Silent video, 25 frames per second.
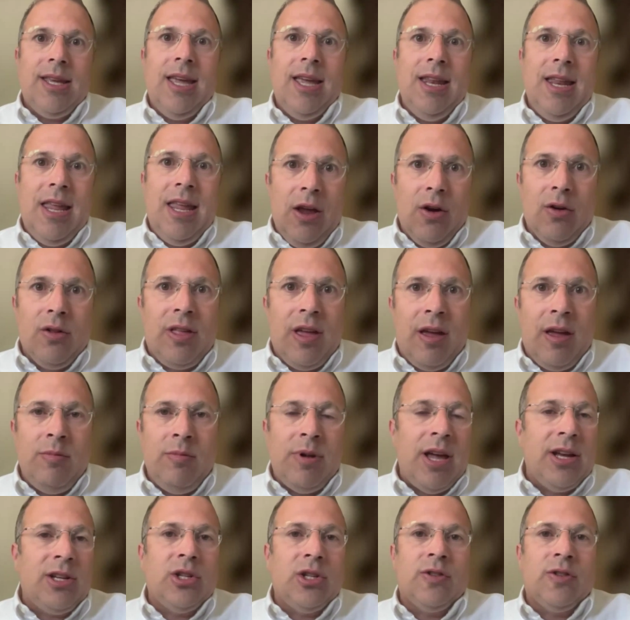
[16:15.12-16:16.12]
can hear
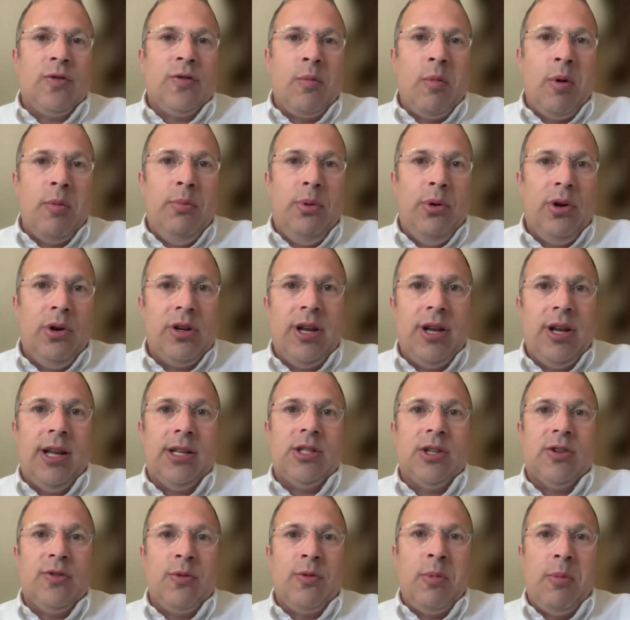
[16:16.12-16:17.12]
them, not just from a book,
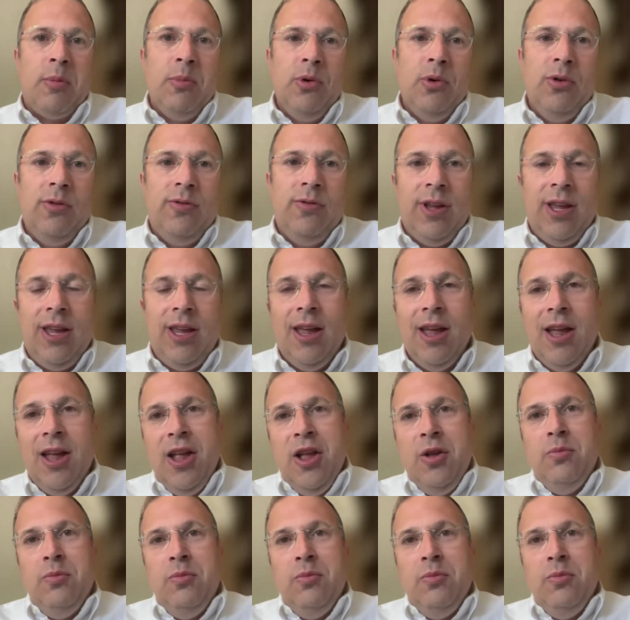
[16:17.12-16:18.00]
not just from a movie,